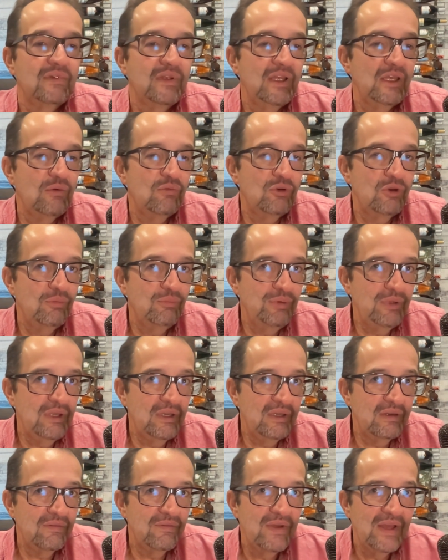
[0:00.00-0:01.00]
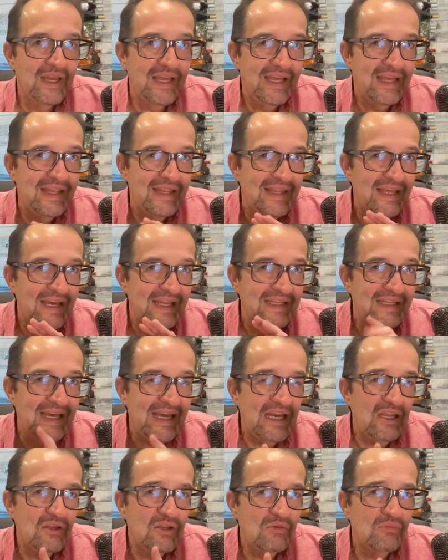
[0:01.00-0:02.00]
that
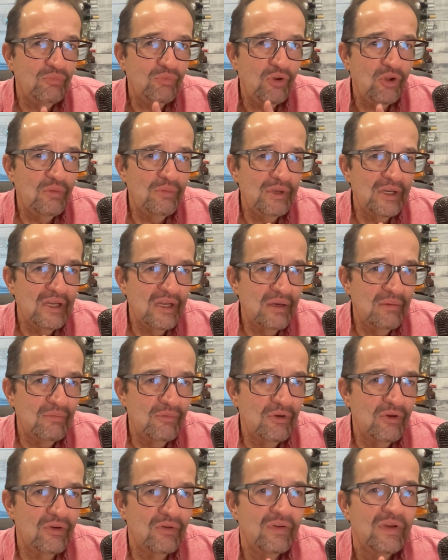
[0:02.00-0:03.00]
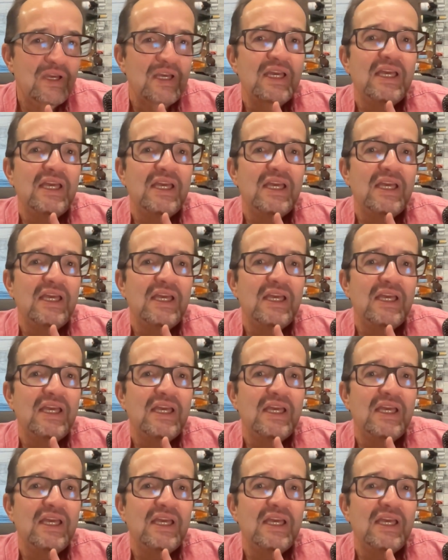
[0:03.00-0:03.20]
unemployment number